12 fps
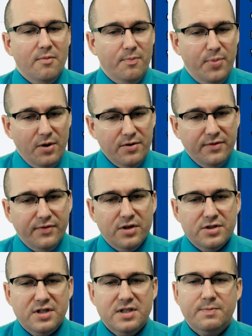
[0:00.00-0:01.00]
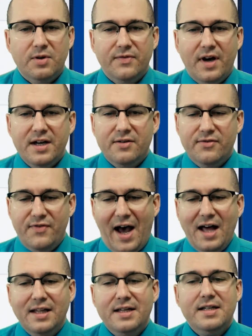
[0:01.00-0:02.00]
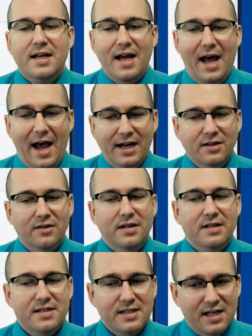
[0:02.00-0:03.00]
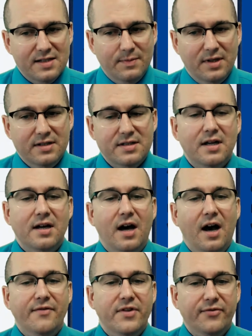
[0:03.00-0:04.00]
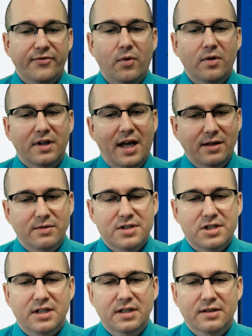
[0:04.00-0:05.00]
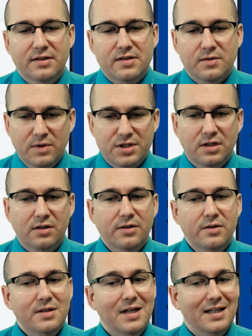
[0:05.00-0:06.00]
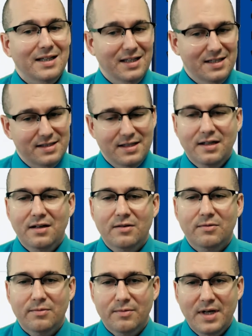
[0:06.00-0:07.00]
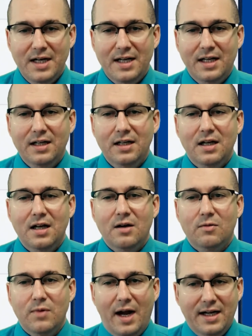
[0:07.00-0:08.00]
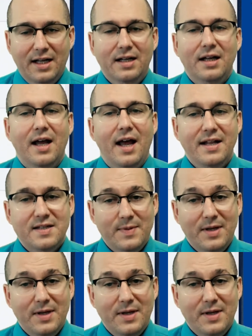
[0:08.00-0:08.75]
Both versions provide a valid, accurate assessment of the 4 language skills, which include listening, reading, writing, and